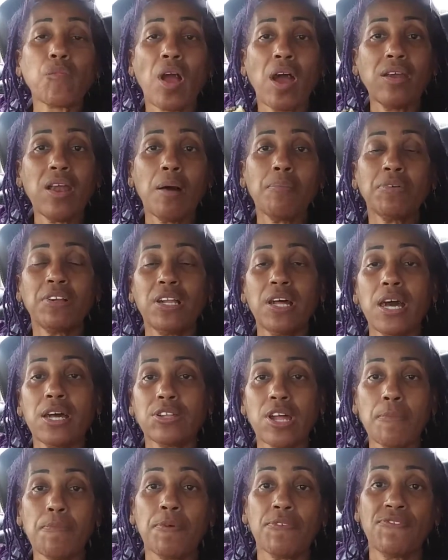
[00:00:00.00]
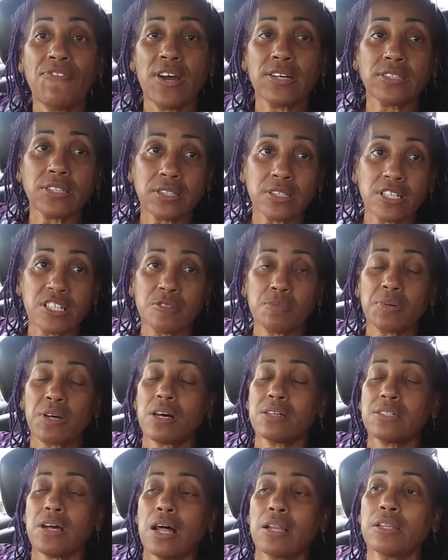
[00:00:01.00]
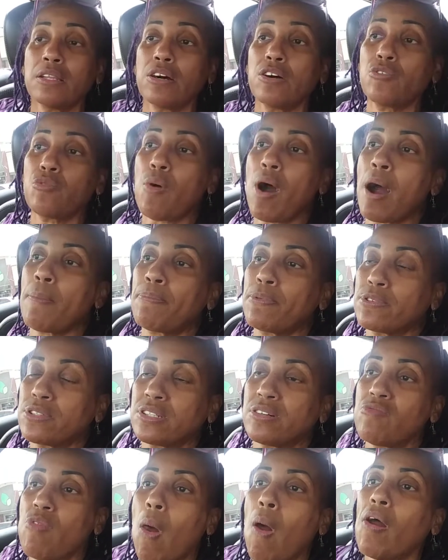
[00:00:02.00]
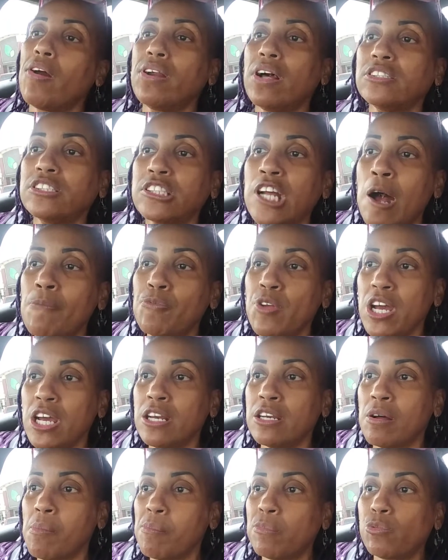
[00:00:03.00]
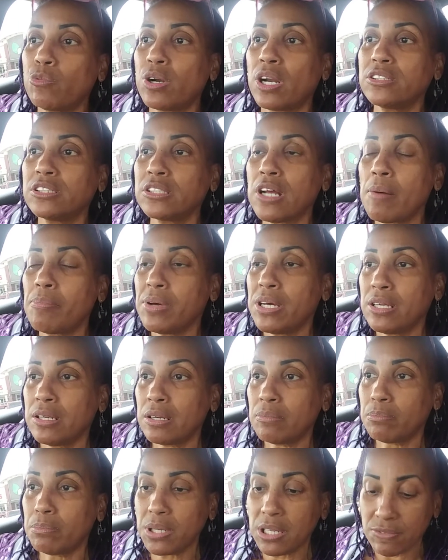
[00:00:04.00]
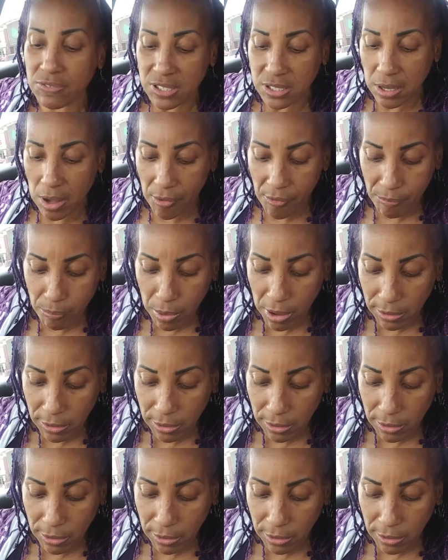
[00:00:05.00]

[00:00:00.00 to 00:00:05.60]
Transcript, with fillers: And I'm glad they perfected this because I love Whoppers. And I stopped eating them when I stopped eating the beef stuff.